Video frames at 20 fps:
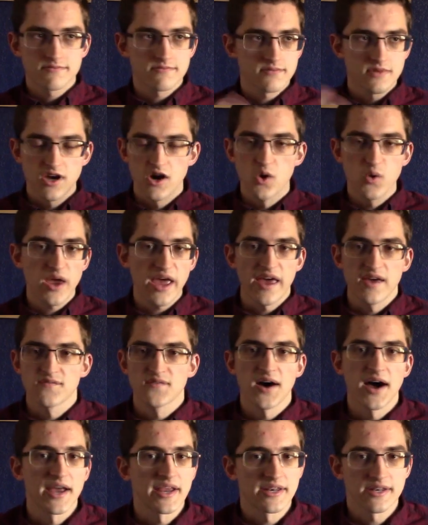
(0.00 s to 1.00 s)
okay,
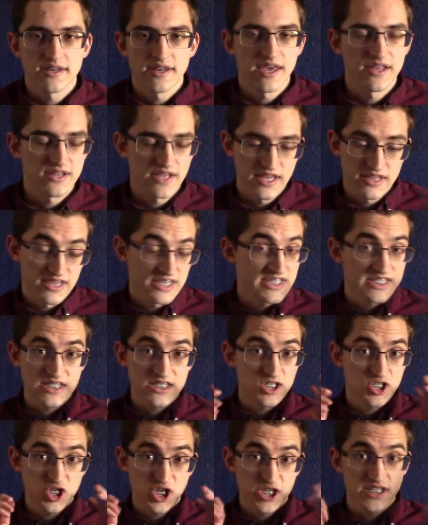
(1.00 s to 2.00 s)
fine. At least
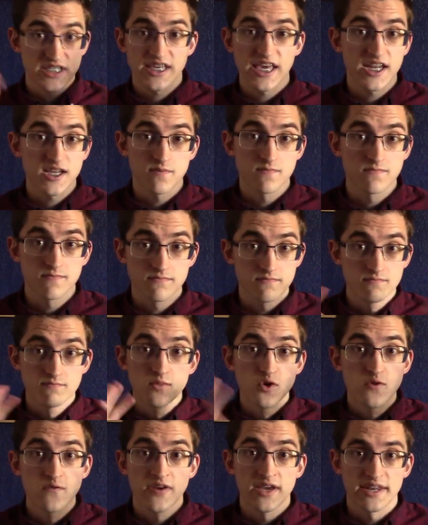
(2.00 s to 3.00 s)
shit's getting
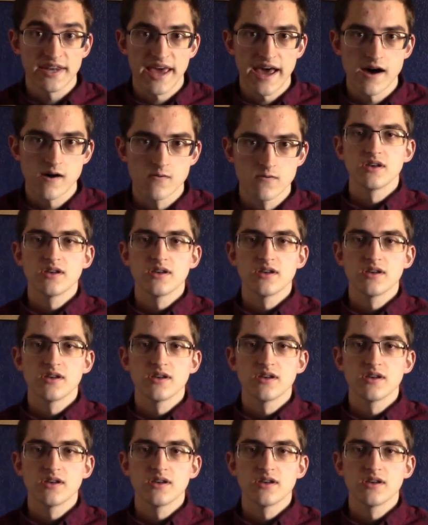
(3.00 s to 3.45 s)
moving now.